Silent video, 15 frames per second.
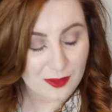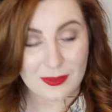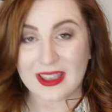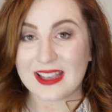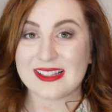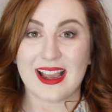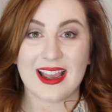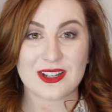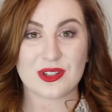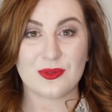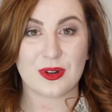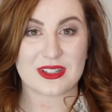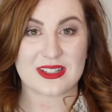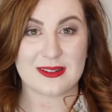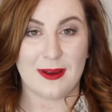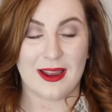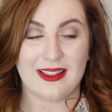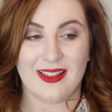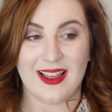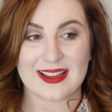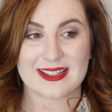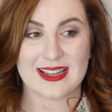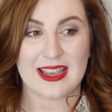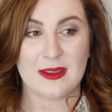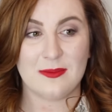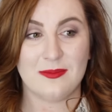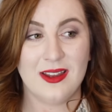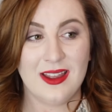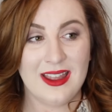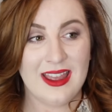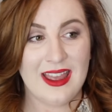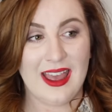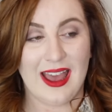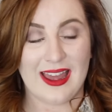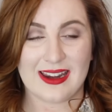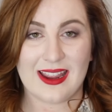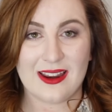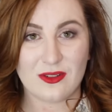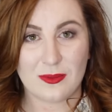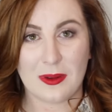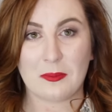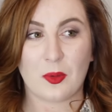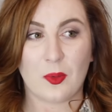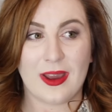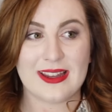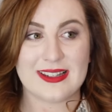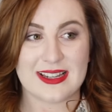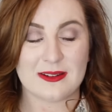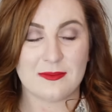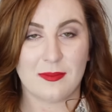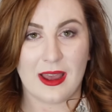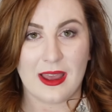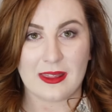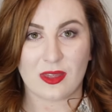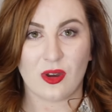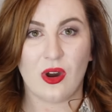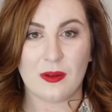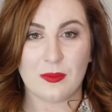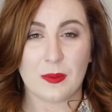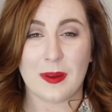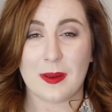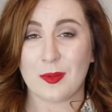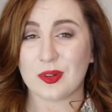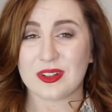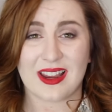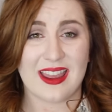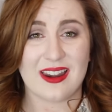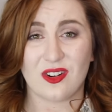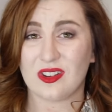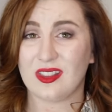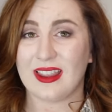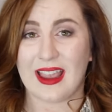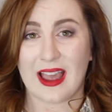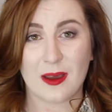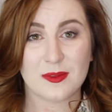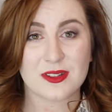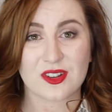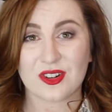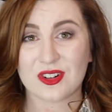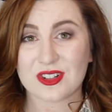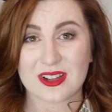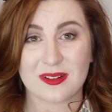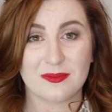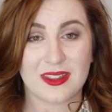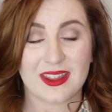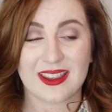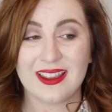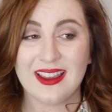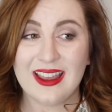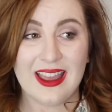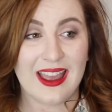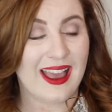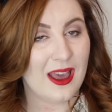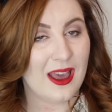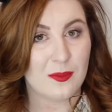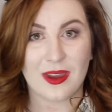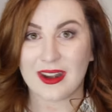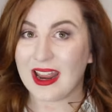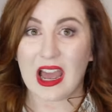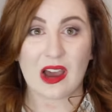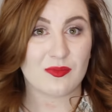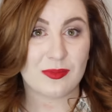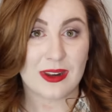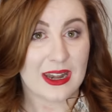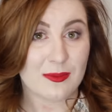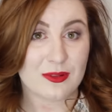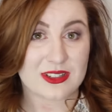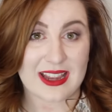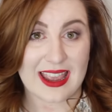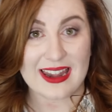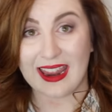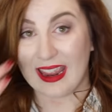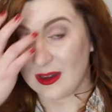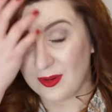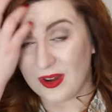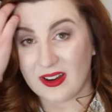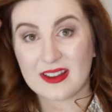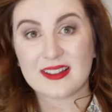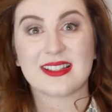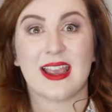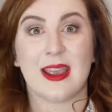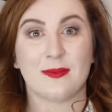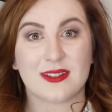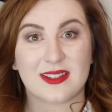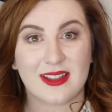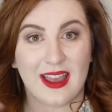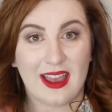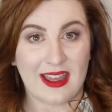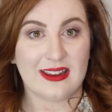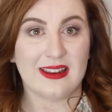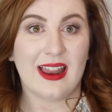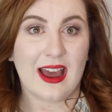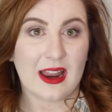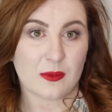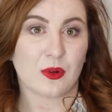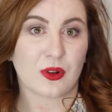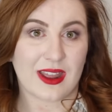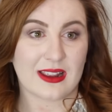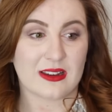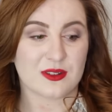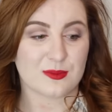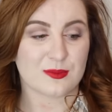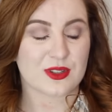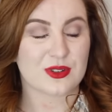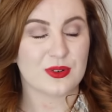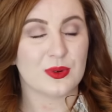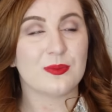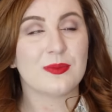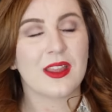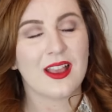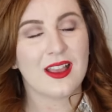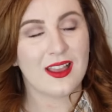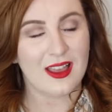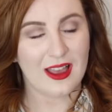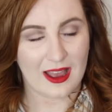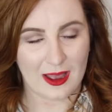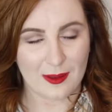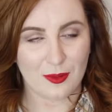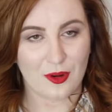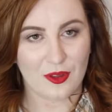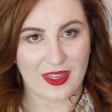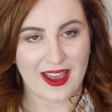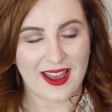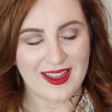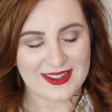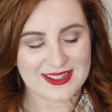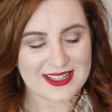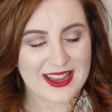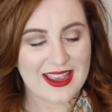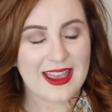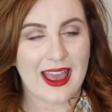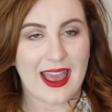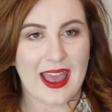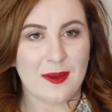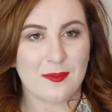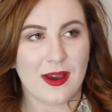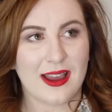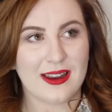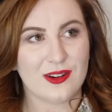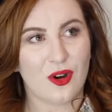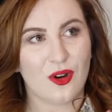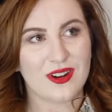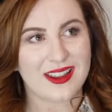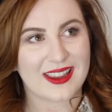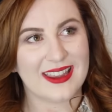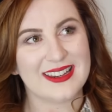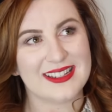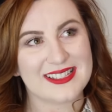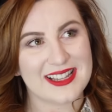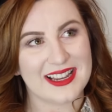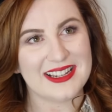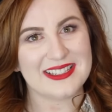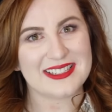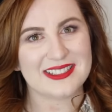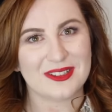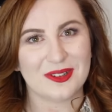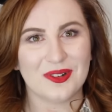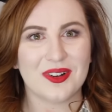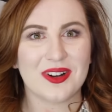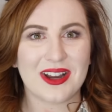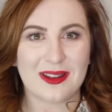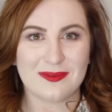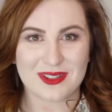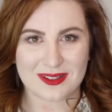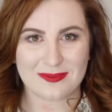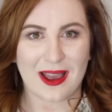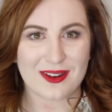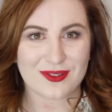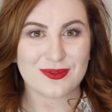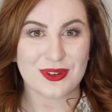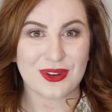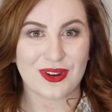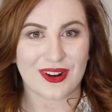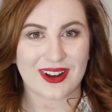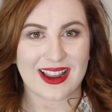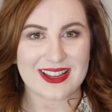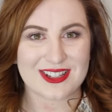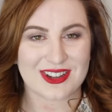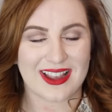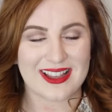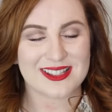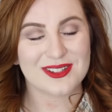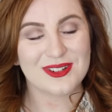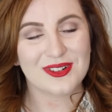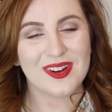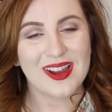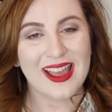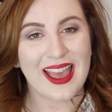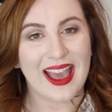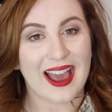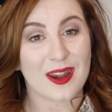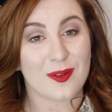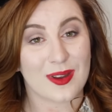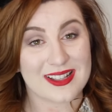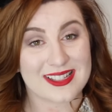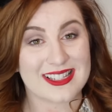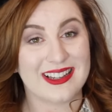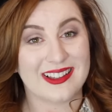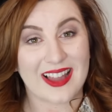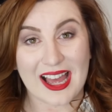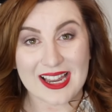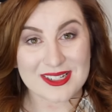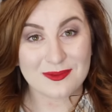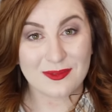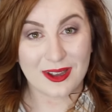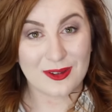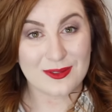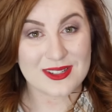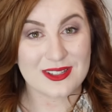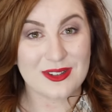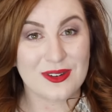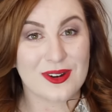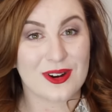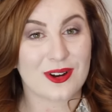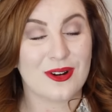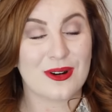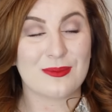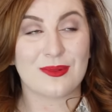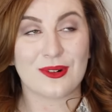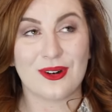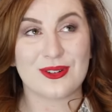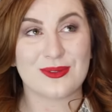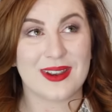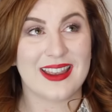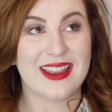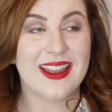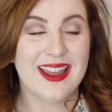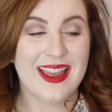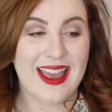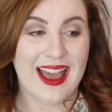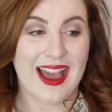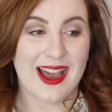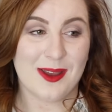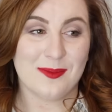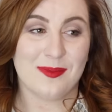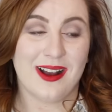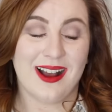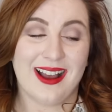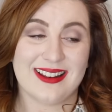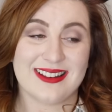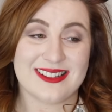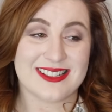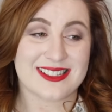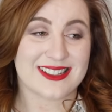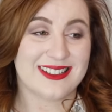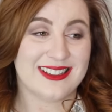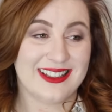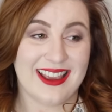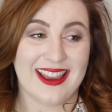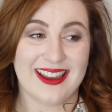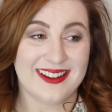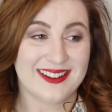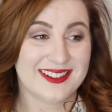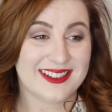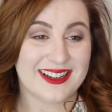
because I actually wanted to buy it last time and I can't remember why I didn't, but I thought I would be able to get it on like Amazon or something. Um, and I haven't been able to get it anywhere except in Animal Kingdom, so I bought that. Um, and on a kind of side note, I'm just back from New York as you guys know, and I went to see Aladdin while I was in New York on Broadway, um, and yeah,